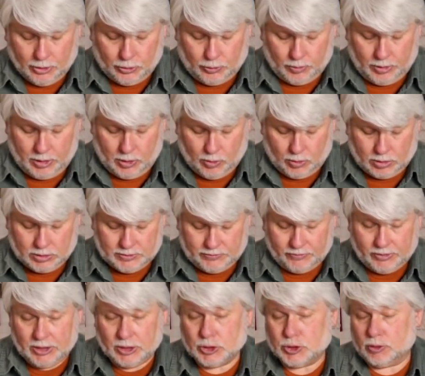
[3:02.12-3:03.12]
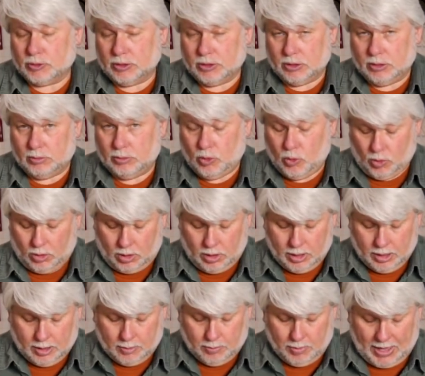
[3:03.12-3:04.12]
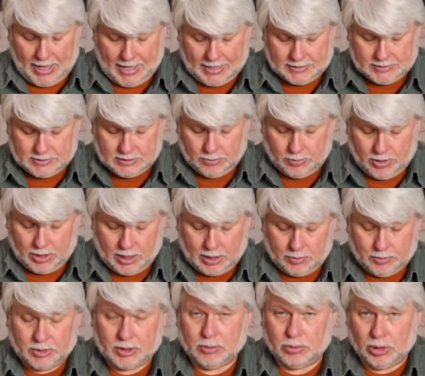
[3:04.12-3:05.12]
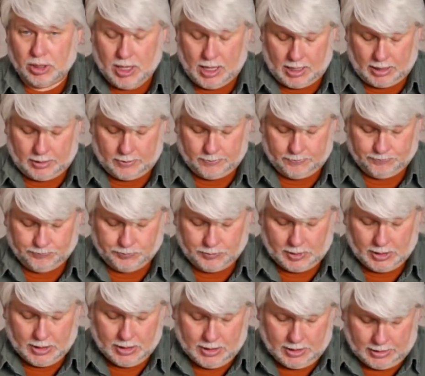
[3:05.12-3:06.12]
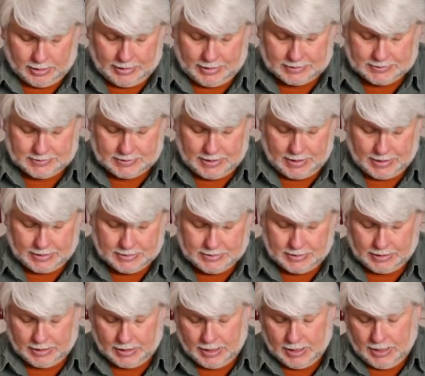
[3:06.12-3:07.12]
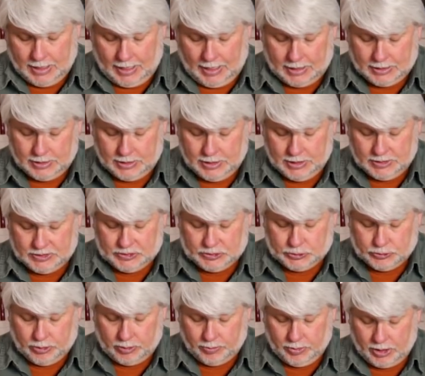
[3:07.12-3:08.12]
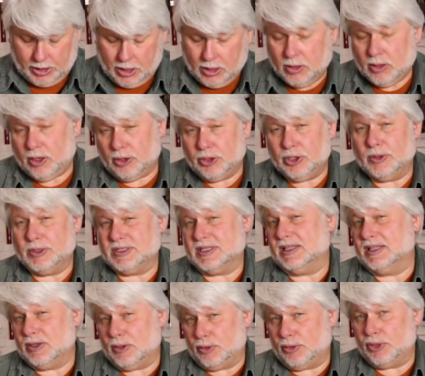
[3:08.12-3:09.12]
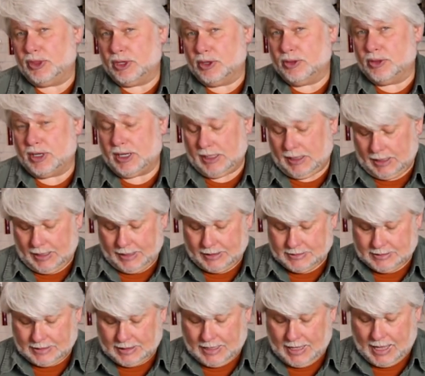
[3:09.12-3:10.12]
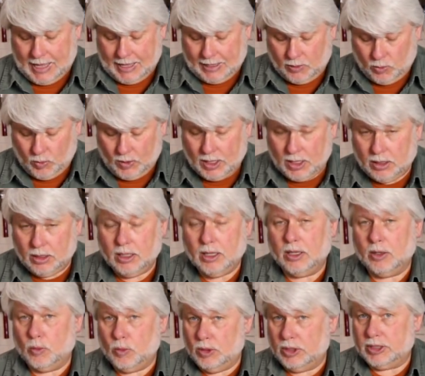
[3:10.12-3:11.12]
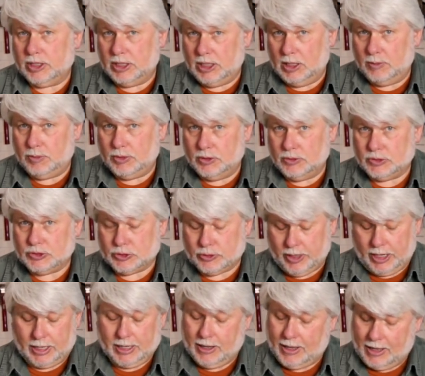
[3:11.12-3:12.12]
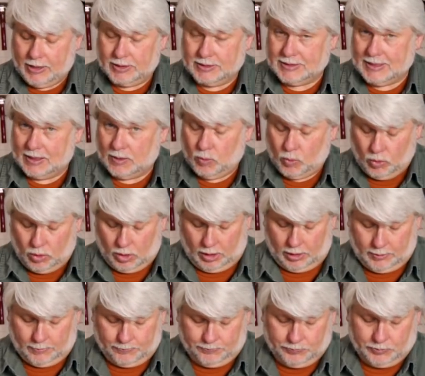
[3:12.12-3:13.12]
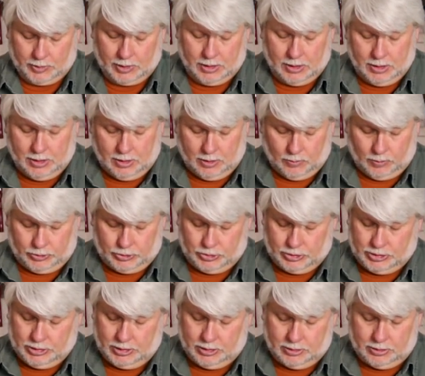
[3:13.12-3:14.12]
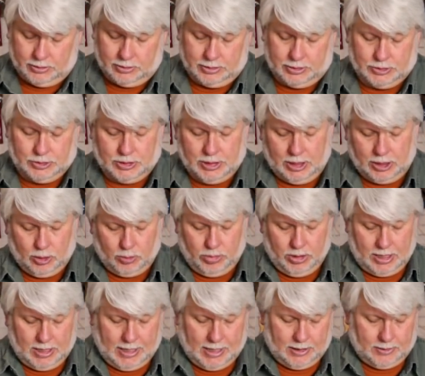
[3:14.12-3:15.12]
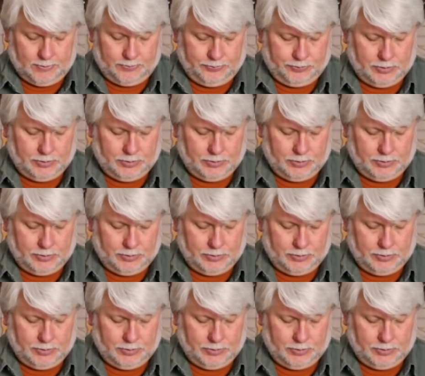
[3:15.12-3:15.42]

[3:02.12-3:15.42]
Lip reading: 3/4 of an inch or a little more past the bottom of the block. That's the idea. And this strip here, although it's a little thinner than I'd like to guide well, will keep you straight. Now how does that work? What you do is you take your bit out,